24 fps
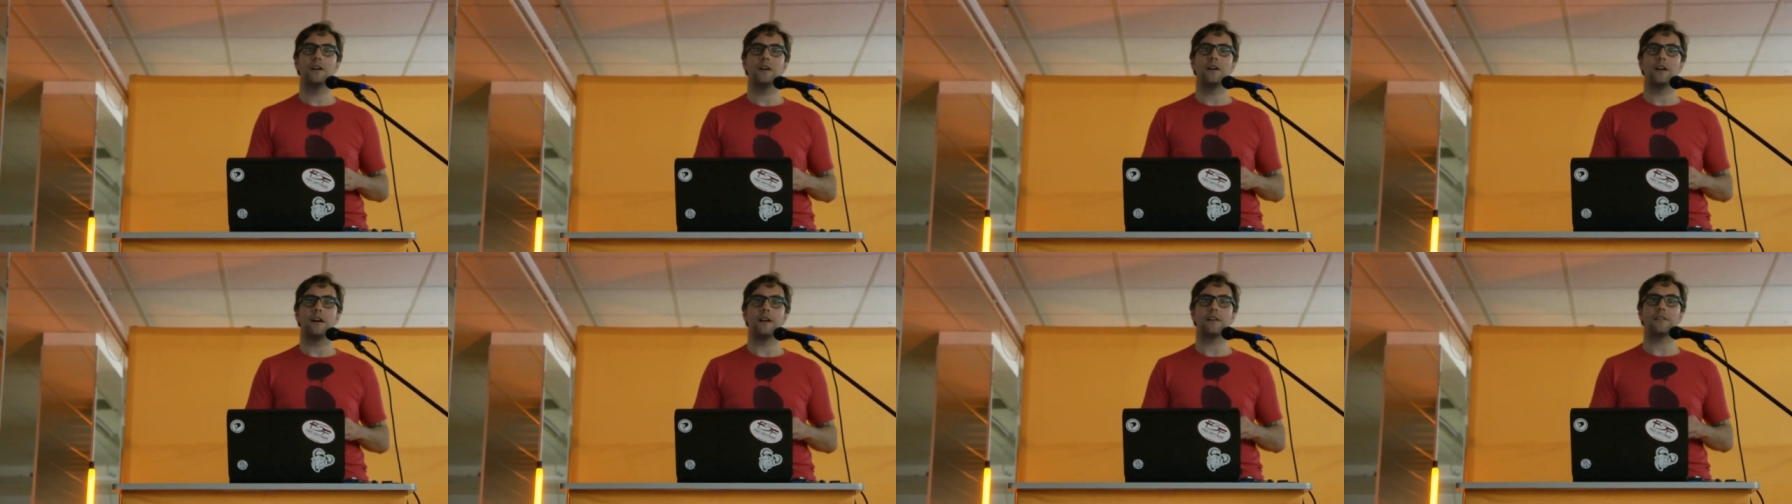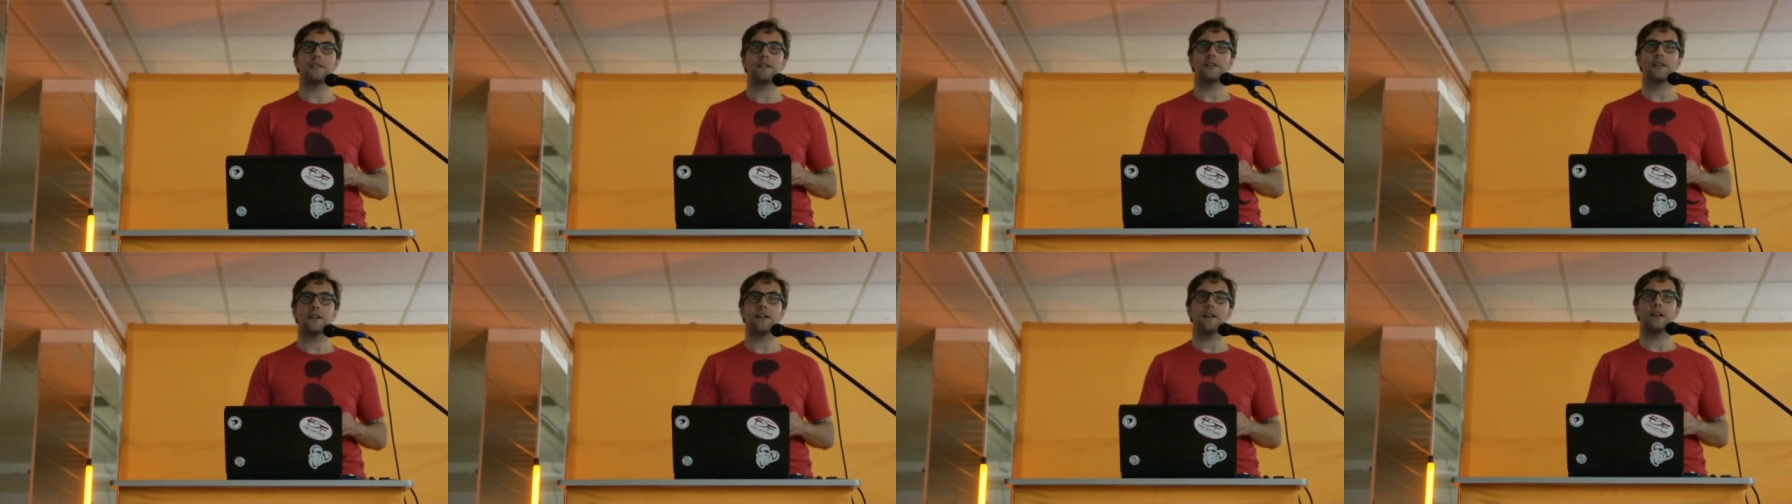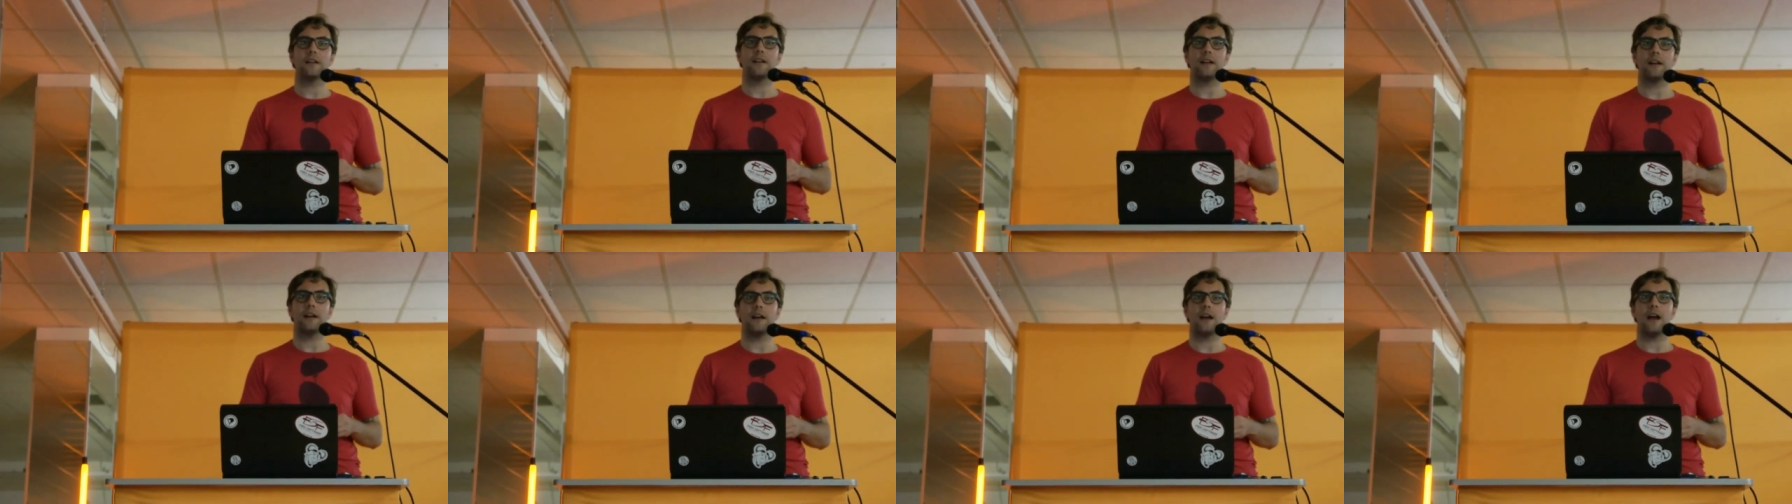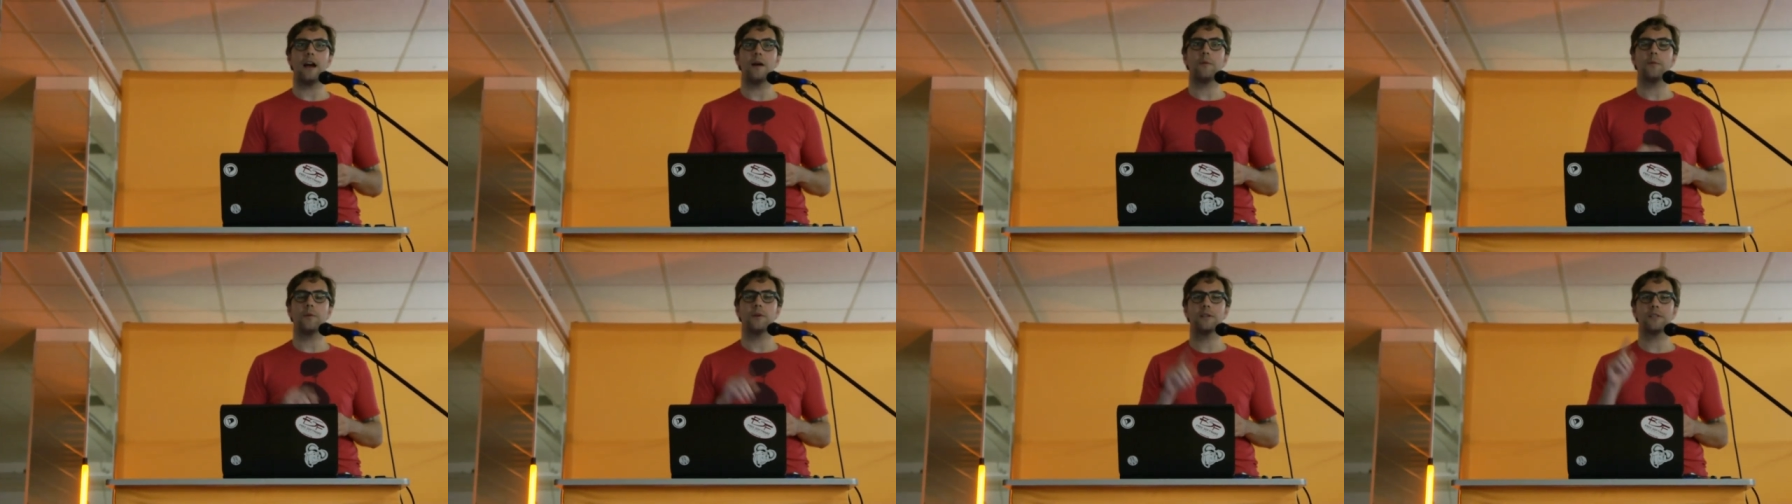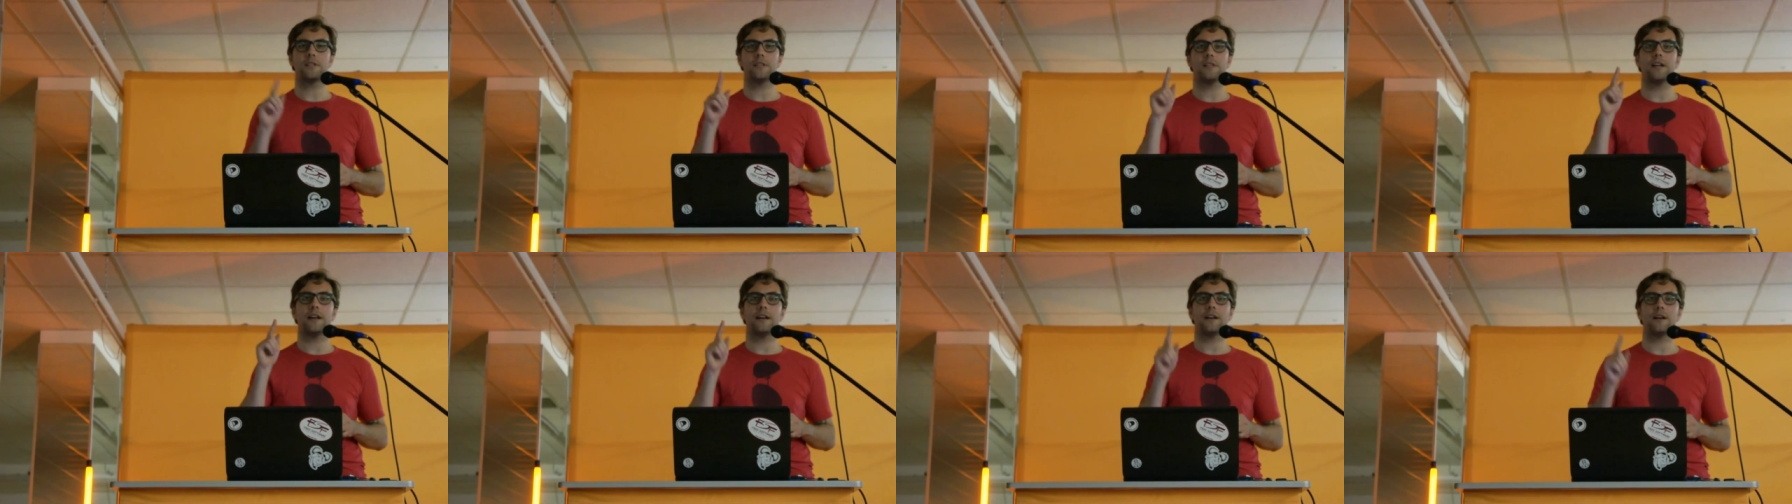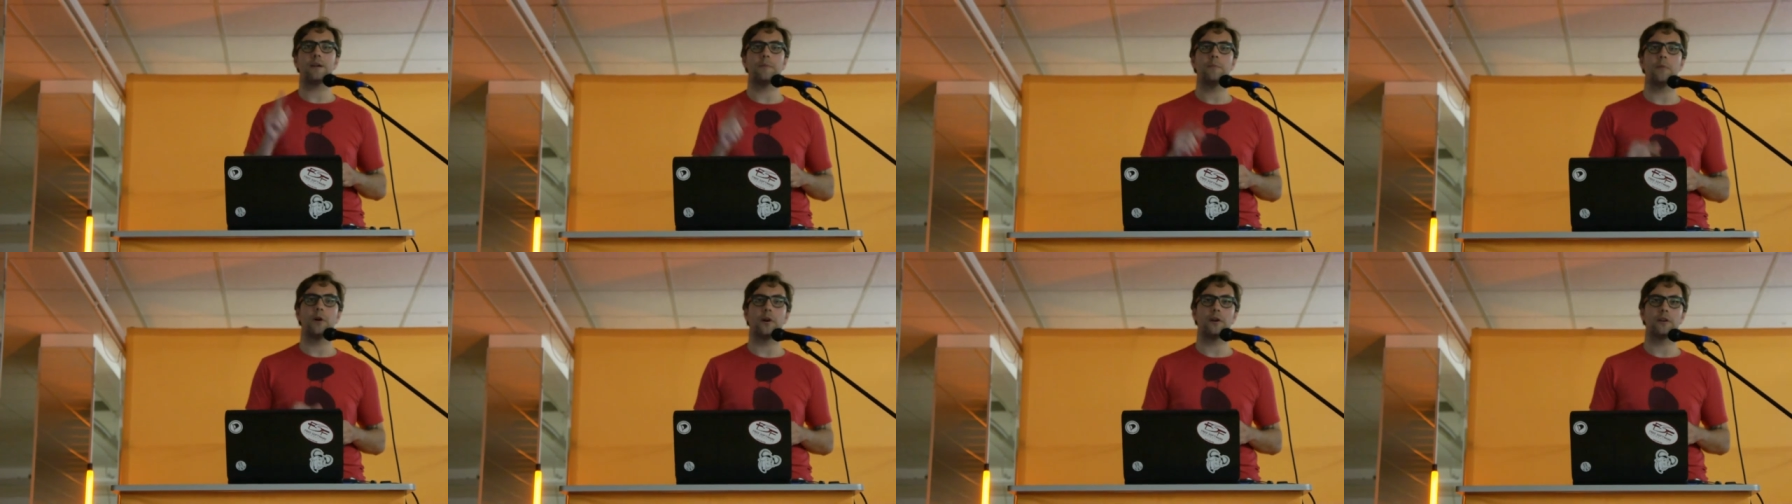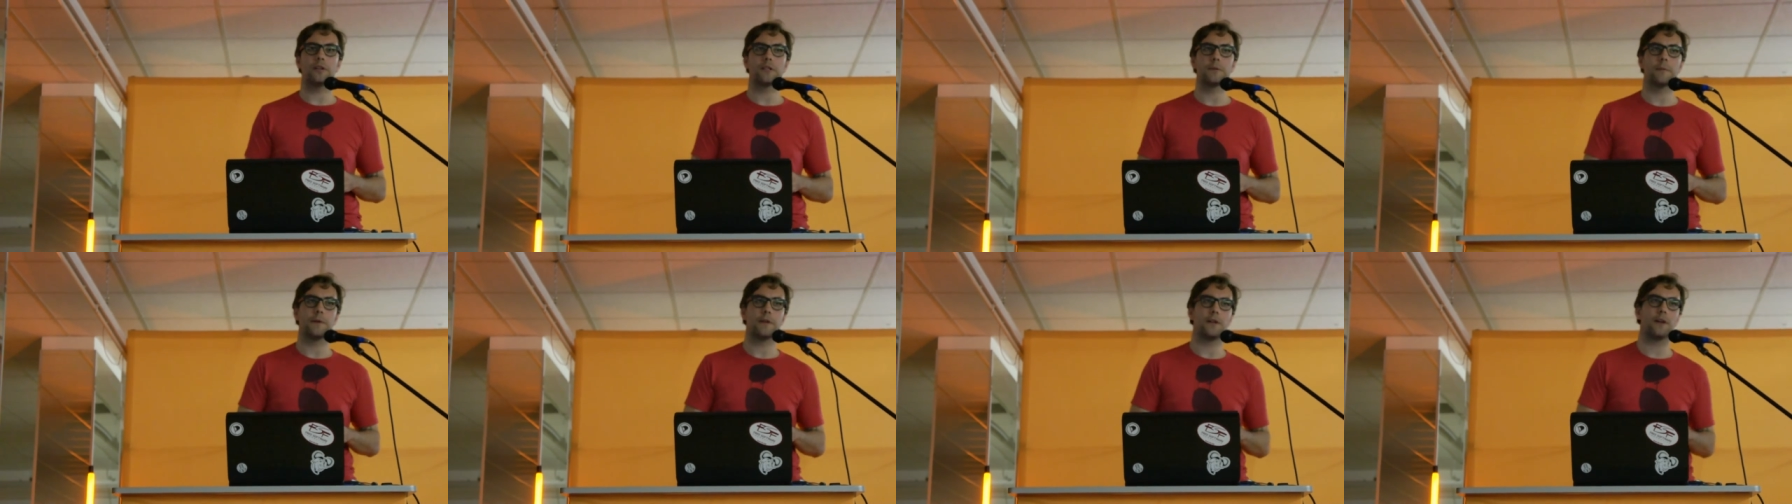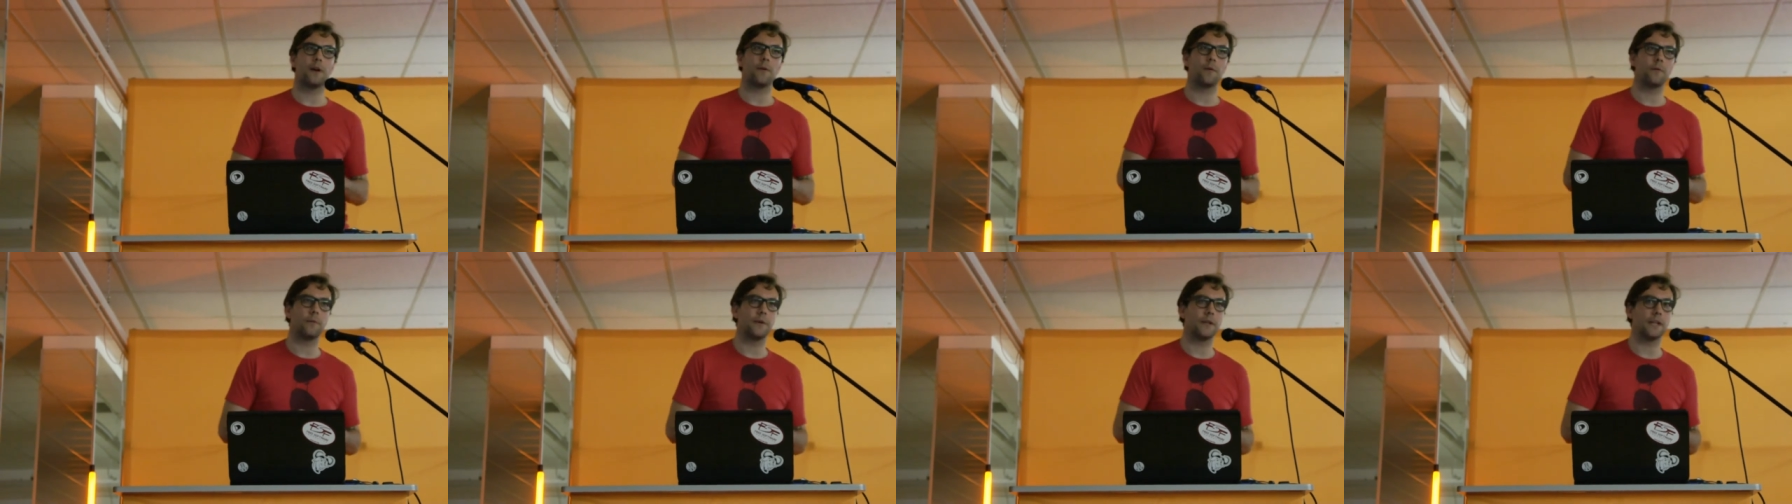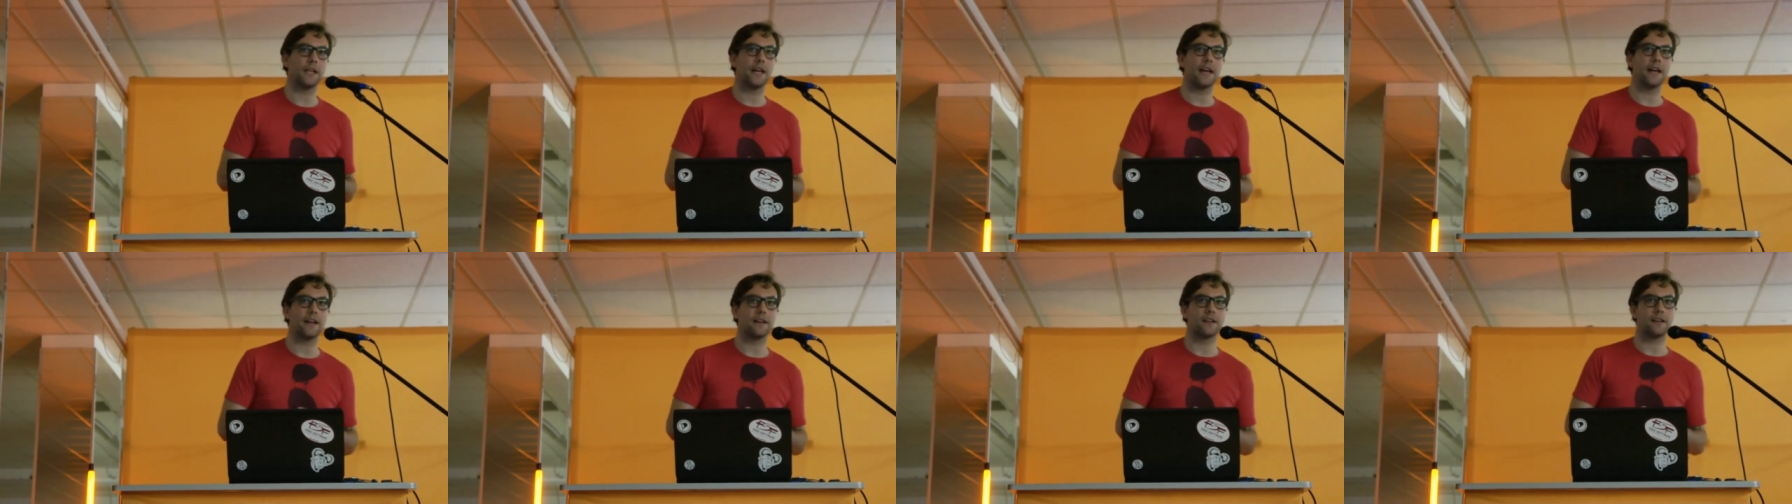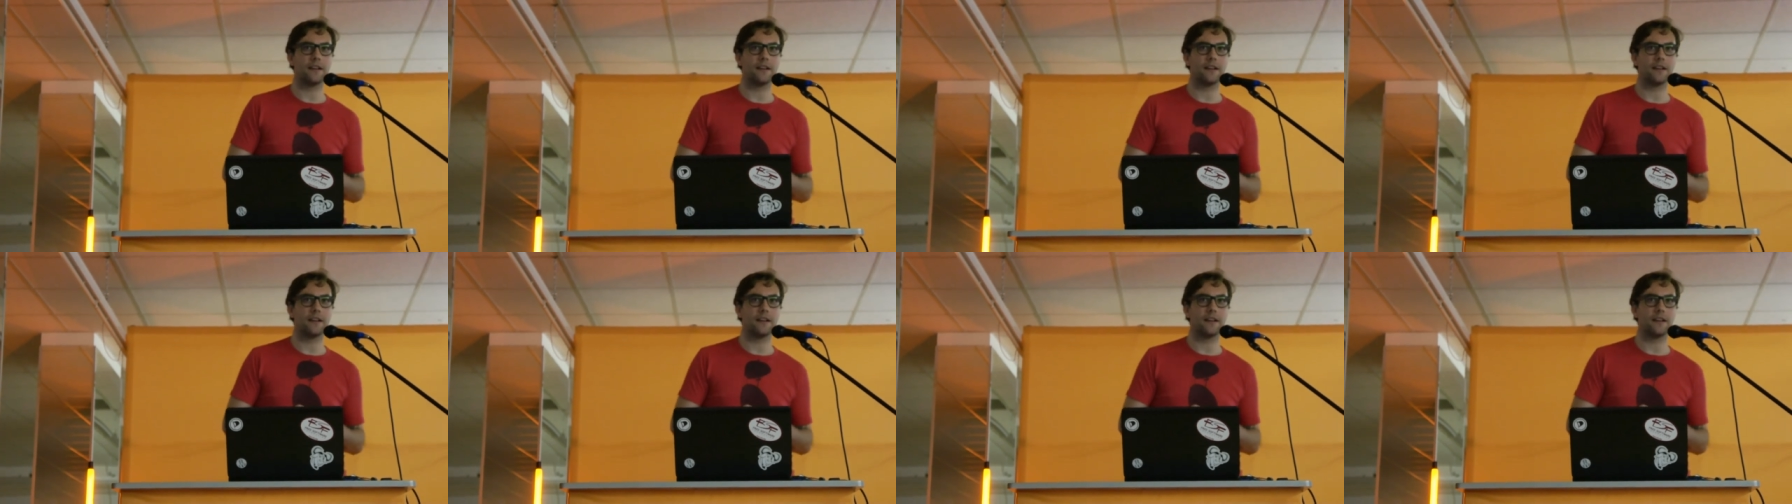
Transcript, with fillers: I think, and I, I want to die on Mars, but not when we land.